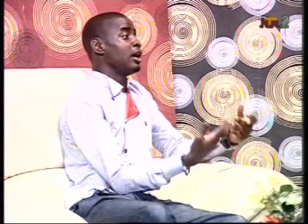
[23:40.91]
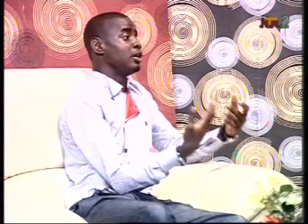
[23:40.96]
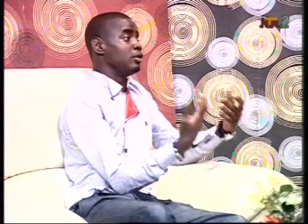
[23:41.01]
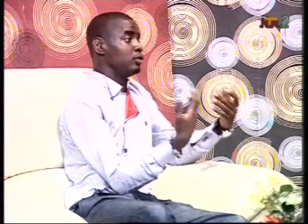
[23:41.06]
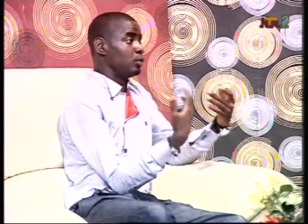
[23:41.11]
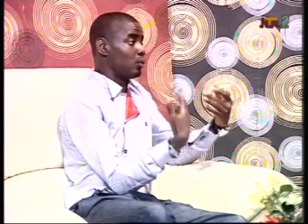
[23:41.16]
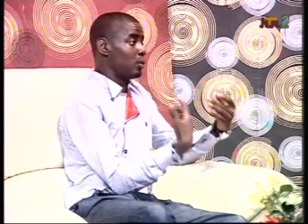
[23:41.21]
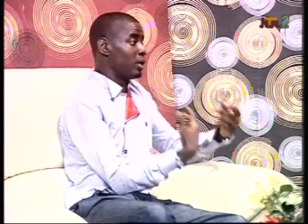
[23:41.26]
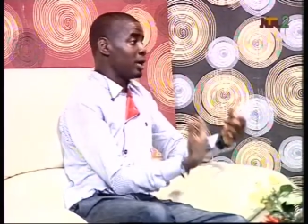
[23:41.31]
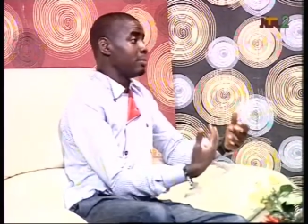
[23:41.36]

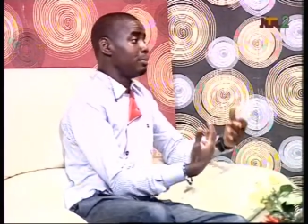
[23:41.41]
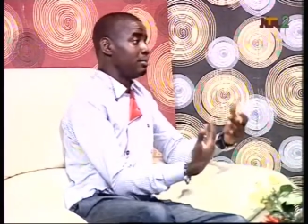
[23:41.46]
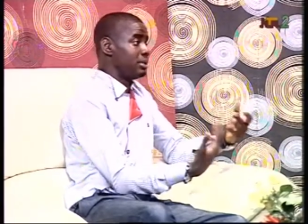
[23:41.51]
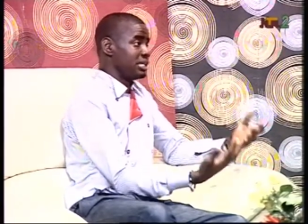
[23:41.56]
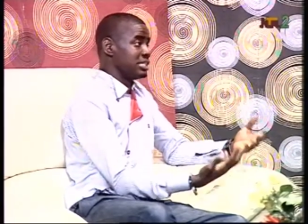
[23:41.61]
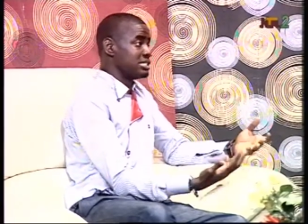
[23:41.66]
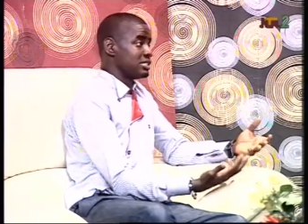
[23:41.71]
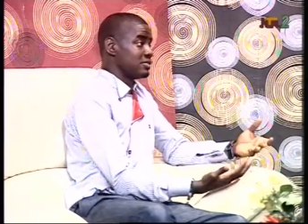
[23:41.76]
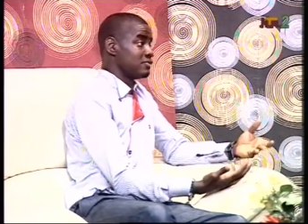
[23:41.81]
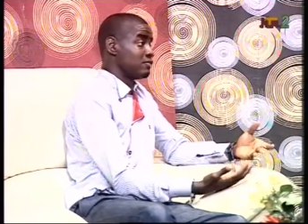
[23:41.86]
the wear
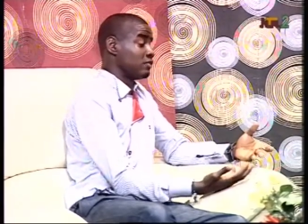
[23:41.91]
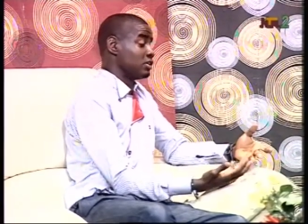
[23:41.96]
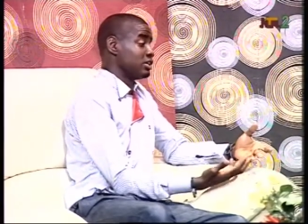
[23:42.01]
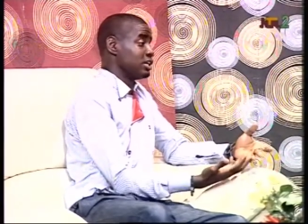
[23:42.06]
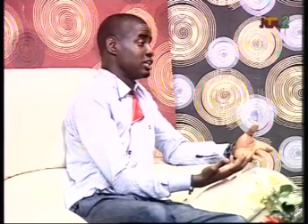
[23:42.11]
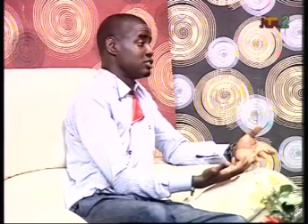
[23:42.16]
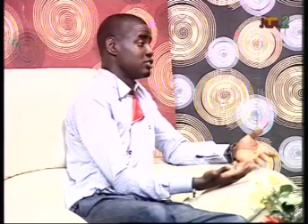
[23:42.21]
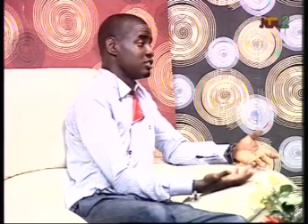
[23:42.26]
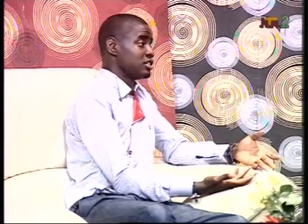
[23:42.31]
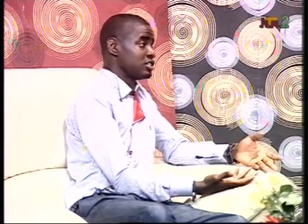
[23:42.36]
beads for
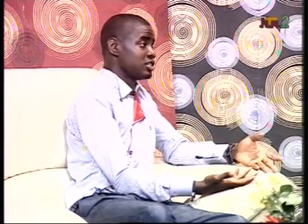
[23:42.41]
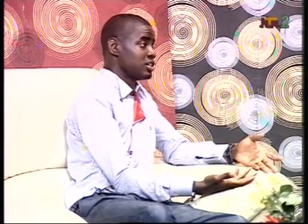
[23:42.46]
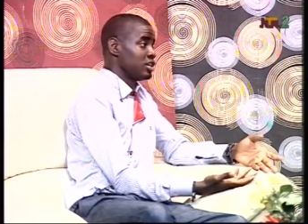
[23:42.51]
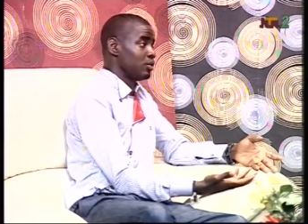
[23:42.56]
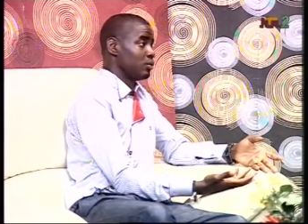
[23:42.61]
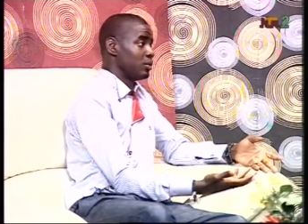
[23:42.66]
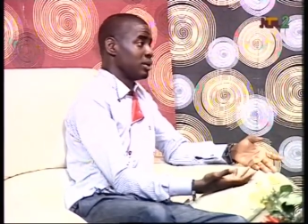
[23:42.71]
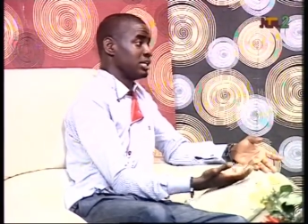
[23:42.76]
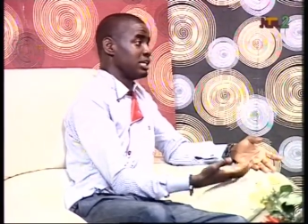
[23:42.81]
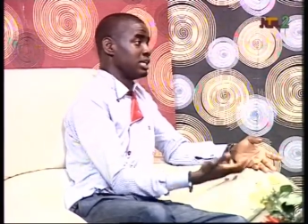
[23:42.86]
their
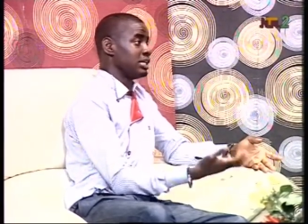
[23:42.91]
traditional wedding.